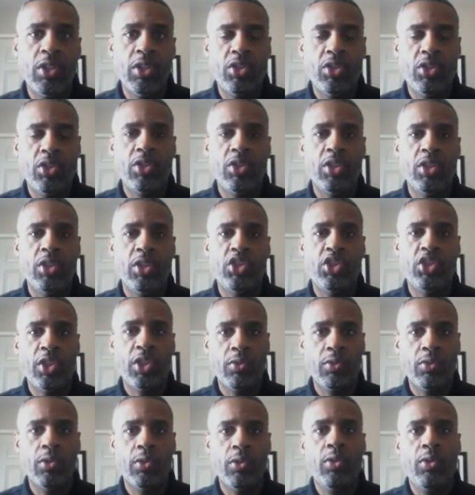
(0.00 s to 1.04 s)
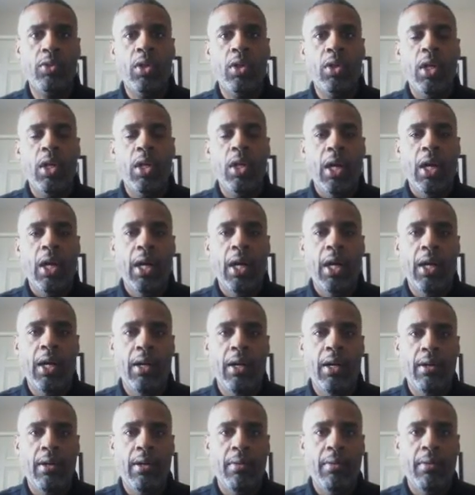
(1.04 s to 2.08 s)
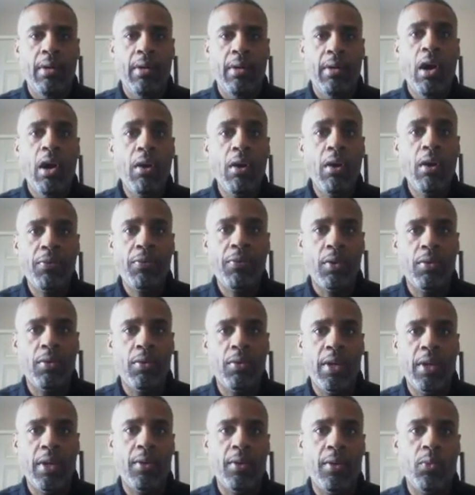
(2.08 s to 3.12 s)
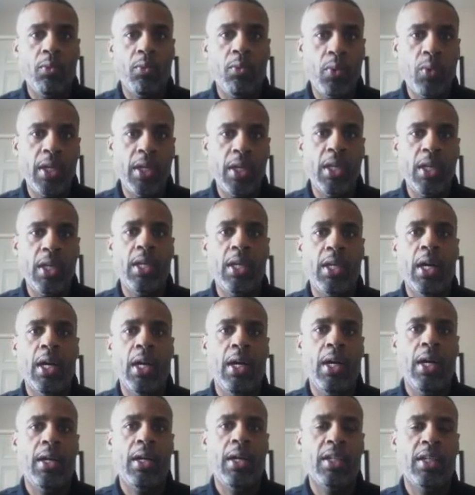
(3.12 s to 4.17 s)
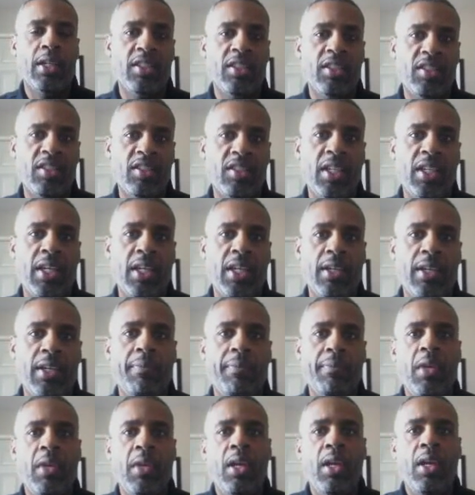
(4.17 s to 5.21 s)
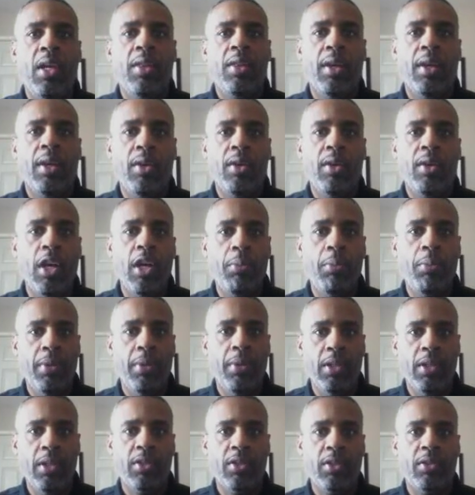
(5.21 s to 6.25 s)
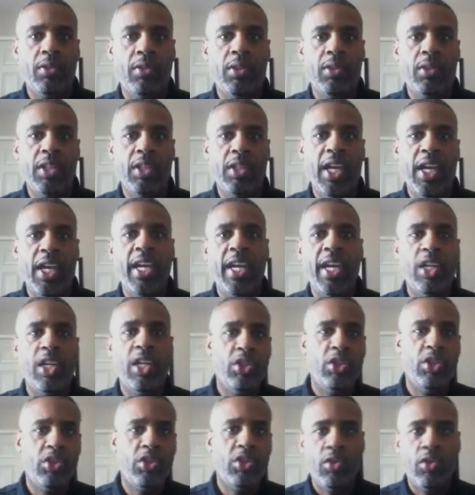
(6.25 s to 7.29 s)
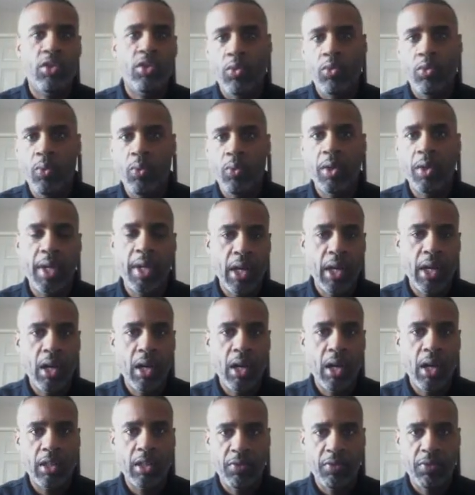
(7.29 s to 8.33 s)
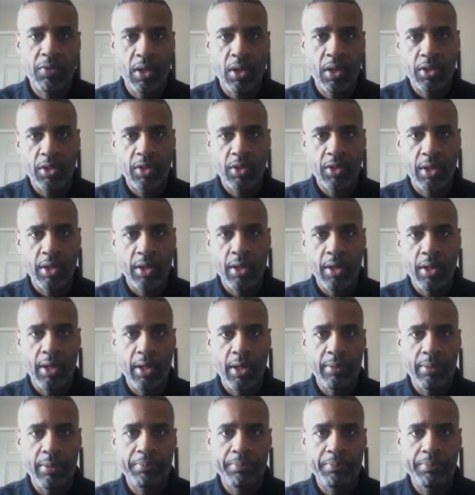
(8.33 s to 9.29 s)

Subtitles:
It's just a general offer that we can send that'll help us gauge where they are as far as their